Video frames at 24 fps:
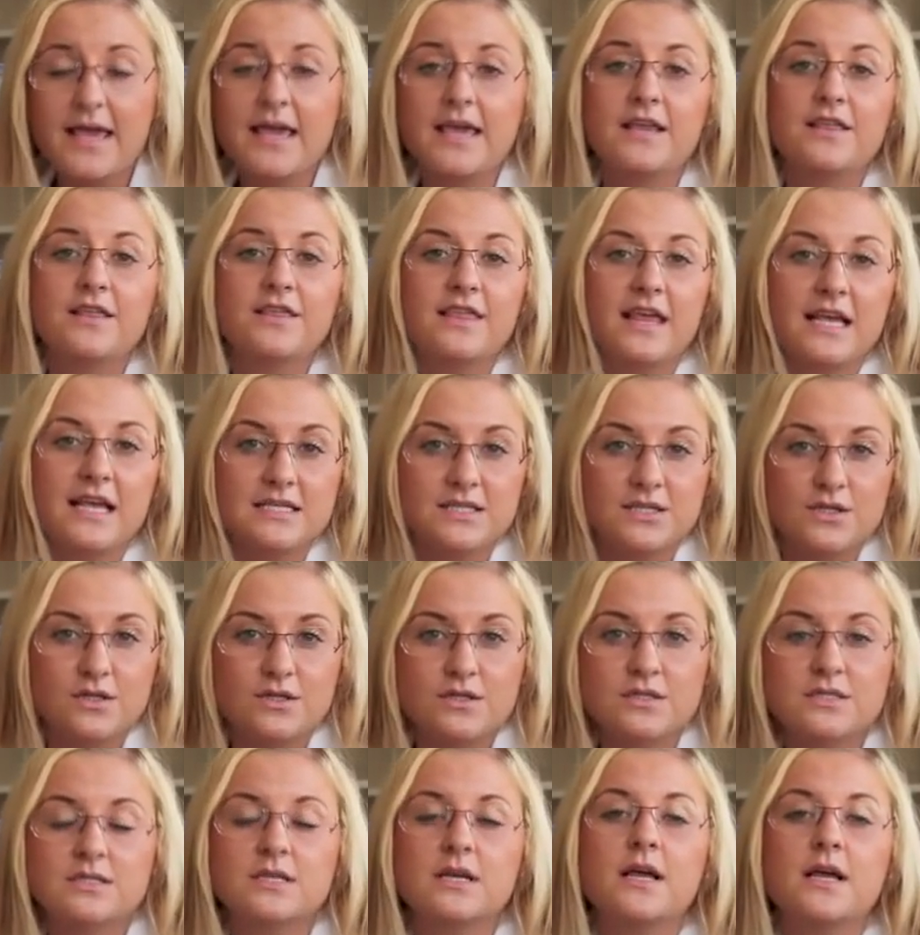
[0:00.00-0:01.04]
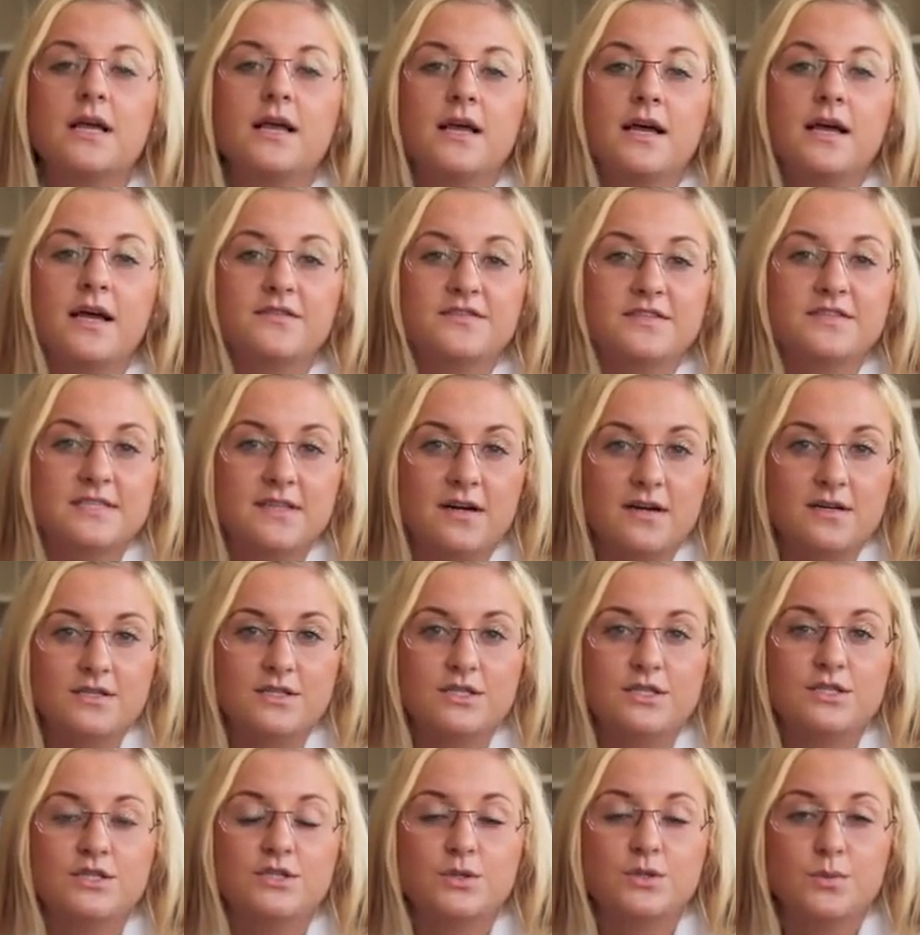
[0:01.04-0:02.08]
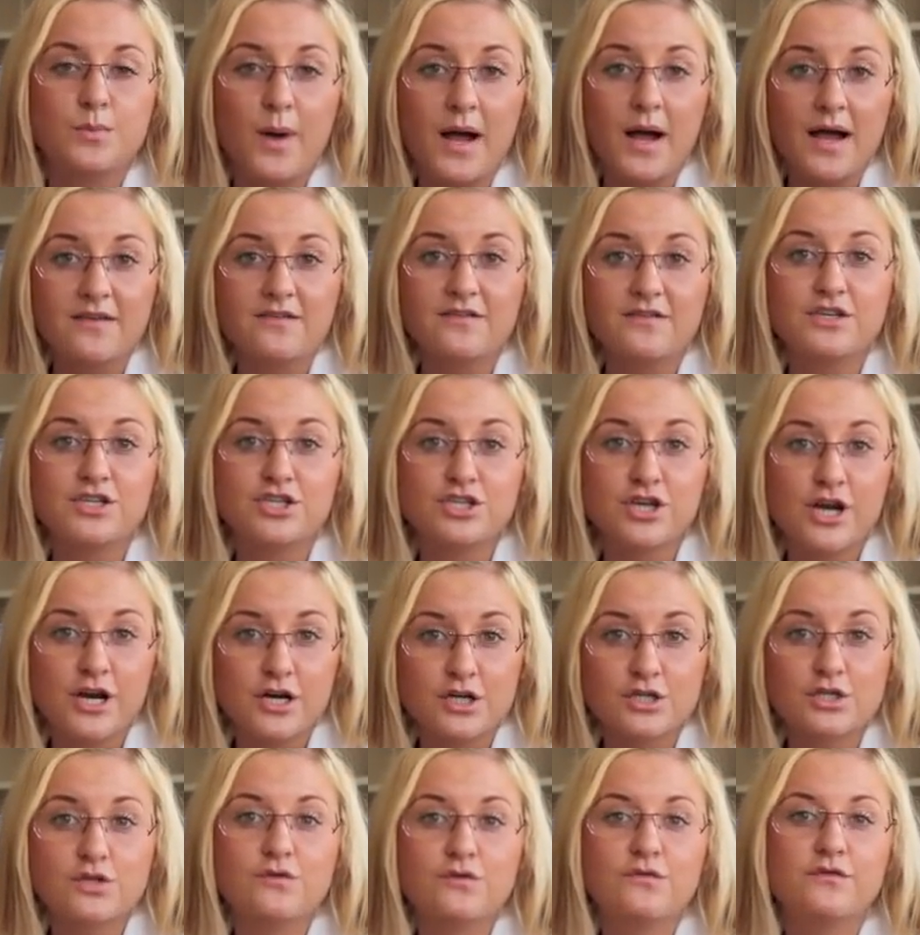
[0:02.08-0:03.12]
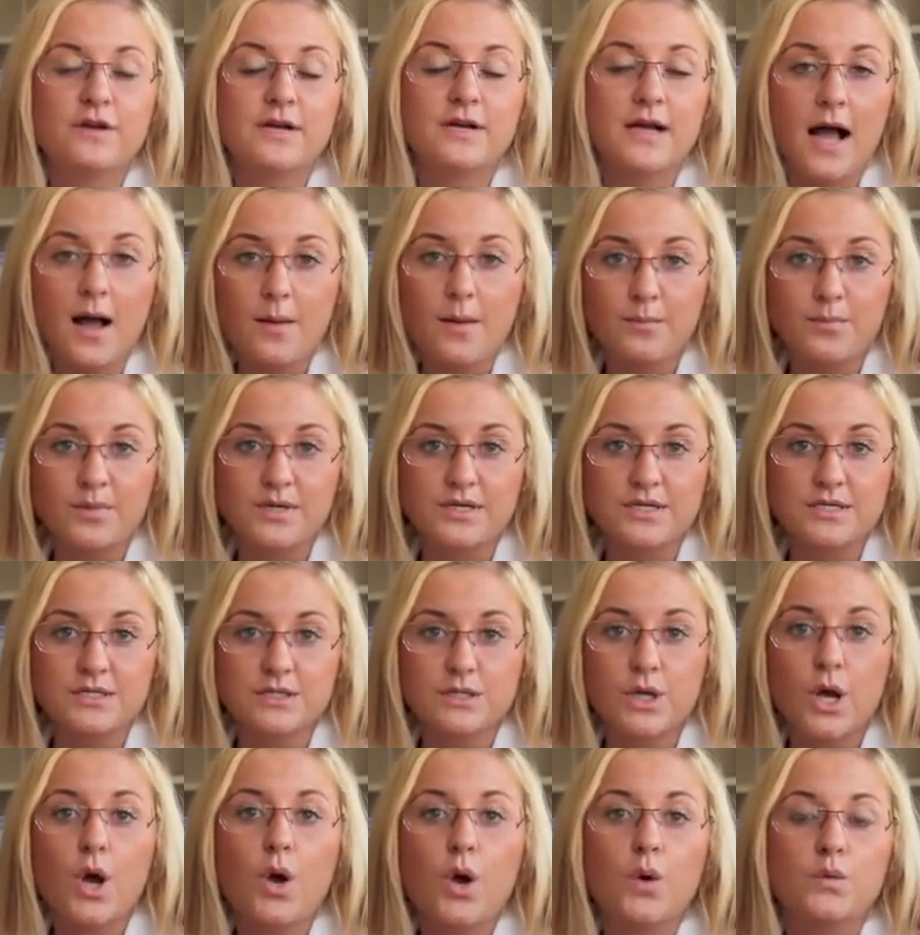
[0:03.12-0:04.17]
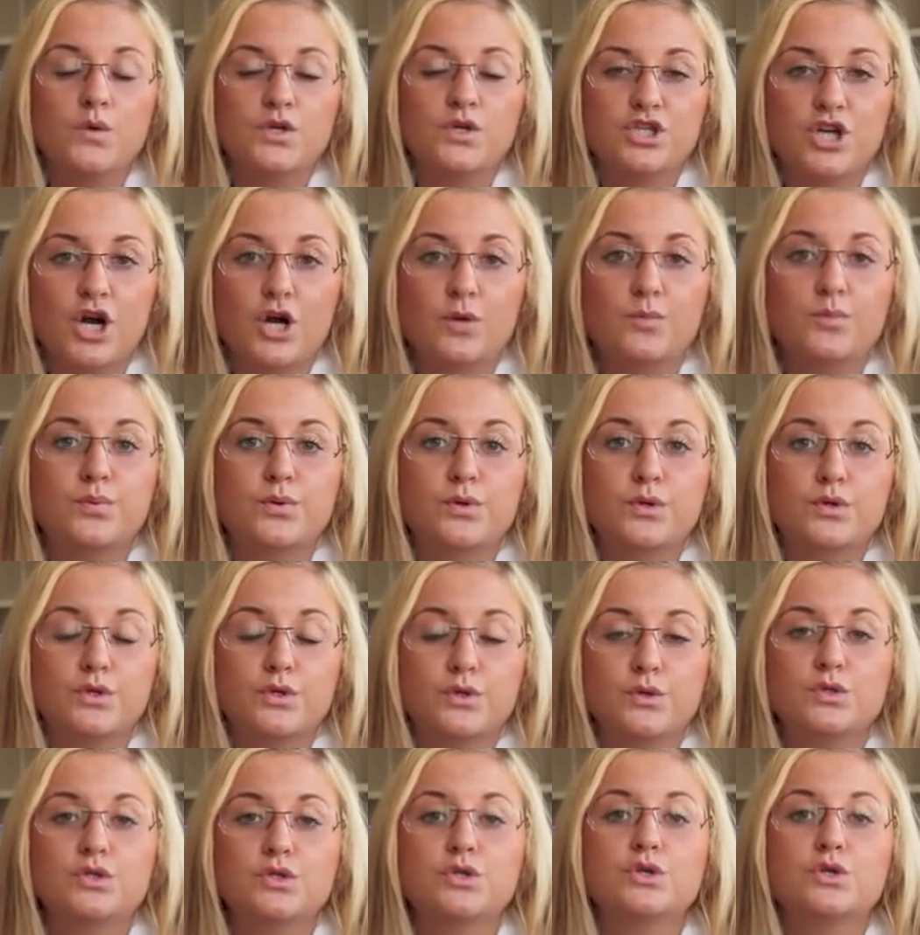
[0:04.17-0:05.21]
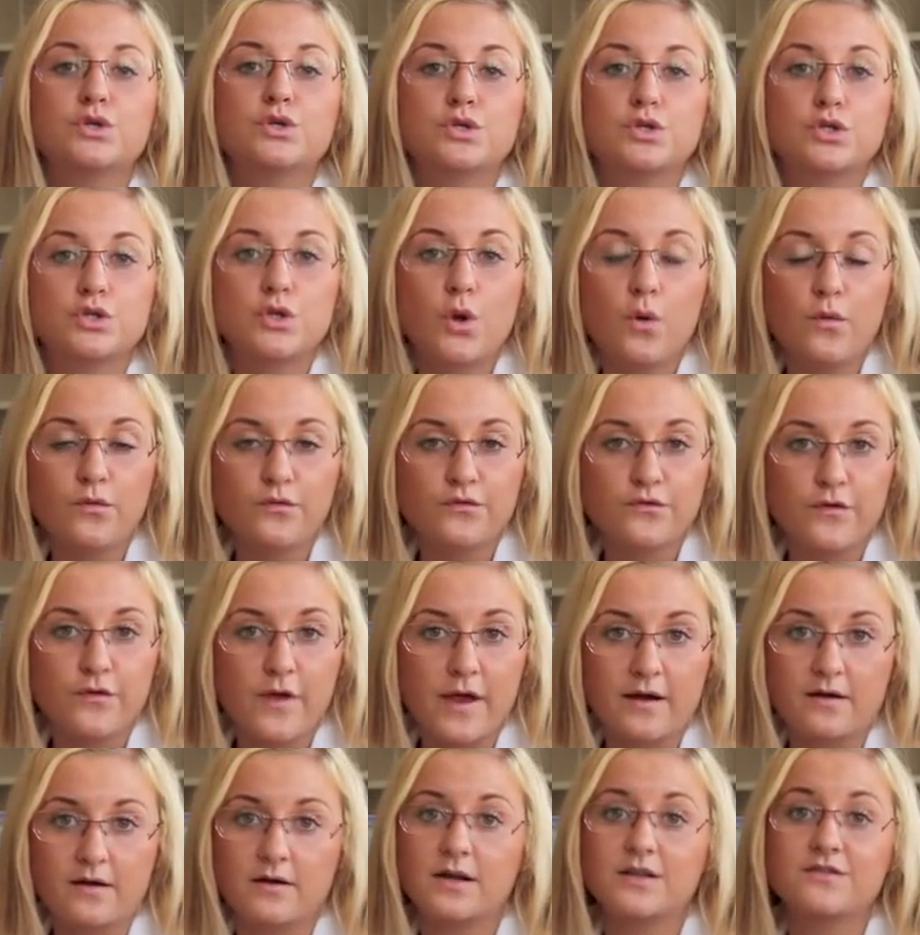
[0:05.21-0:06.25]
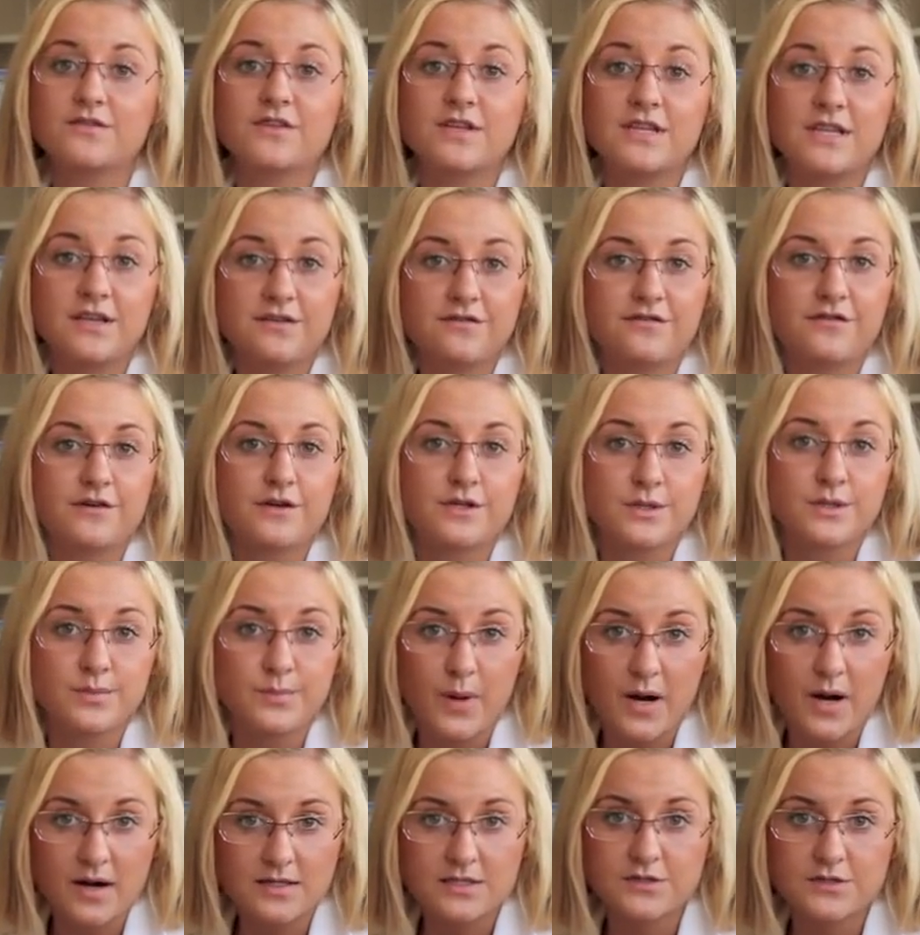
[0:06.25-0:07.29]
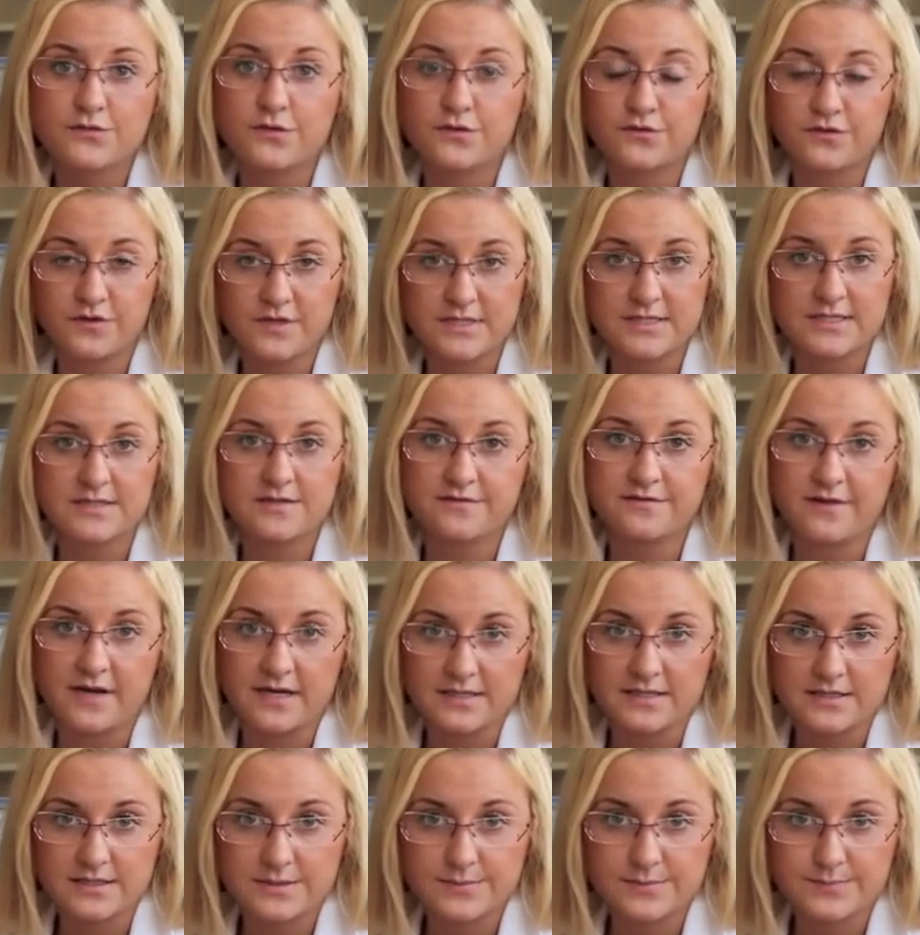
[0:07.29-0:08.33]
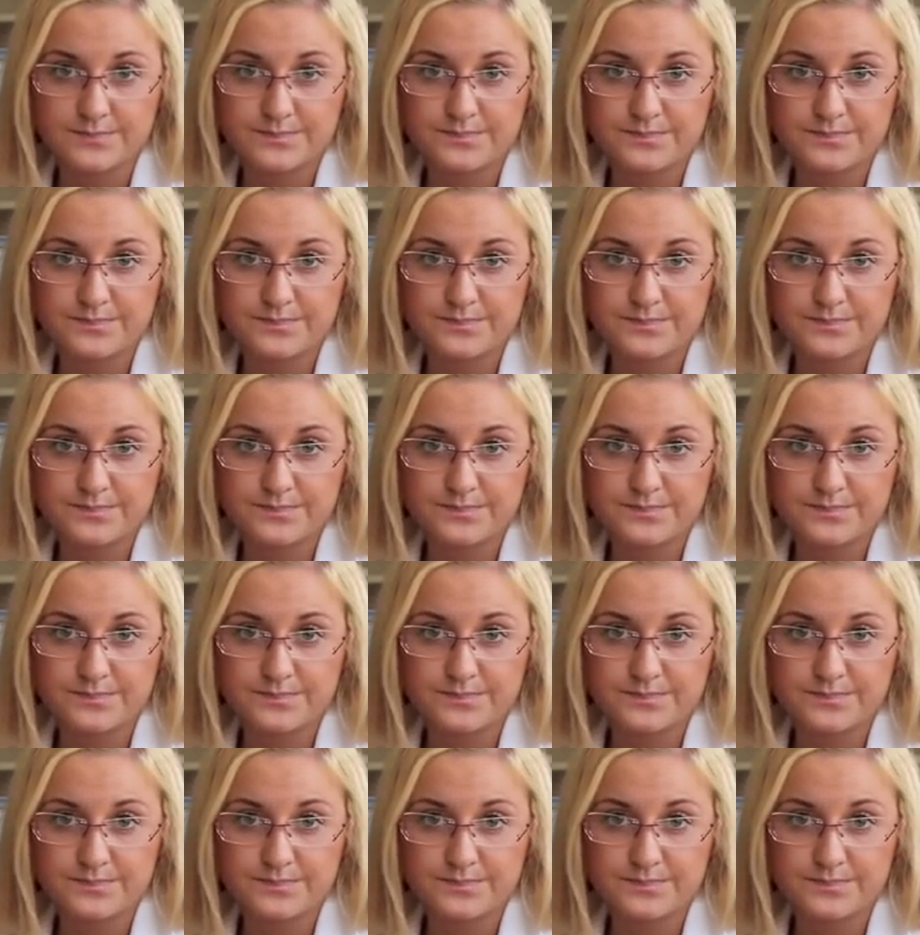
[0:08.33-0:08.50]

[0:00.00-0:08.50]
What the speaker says: Investors have started to buy the shares of the companies which are producing software and the different parts for this device.